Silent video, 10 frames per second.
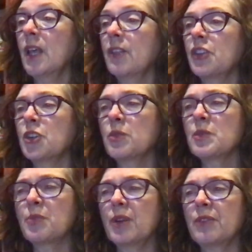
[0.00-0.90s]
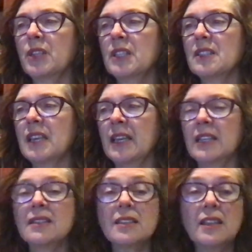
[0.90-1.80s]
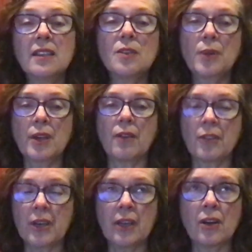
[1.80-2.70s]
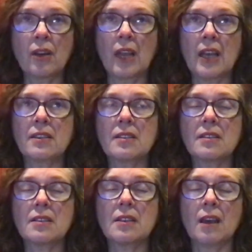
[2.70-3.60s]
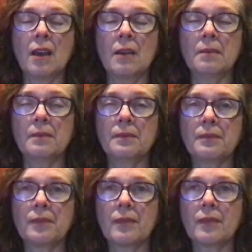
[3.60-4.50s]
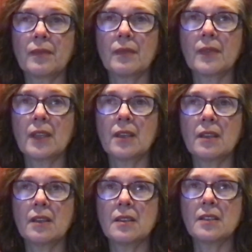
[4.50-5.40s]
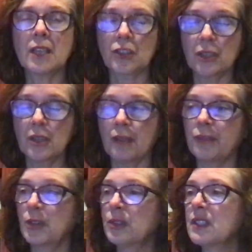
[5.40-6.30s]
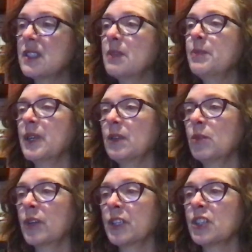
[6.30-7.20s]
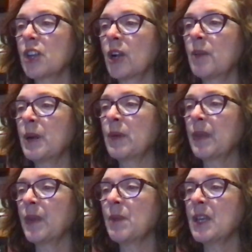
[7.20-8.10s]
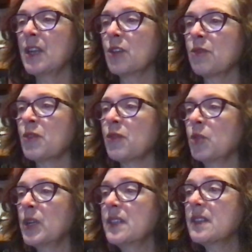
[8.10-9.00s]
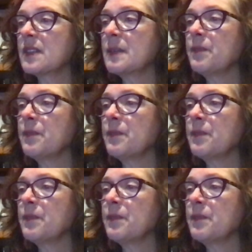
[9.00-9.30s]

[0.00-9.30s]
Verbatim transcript: The terms prevalence and incidence we covered in our last um, section on fluency, but we're going to talk about what they mean here for voice.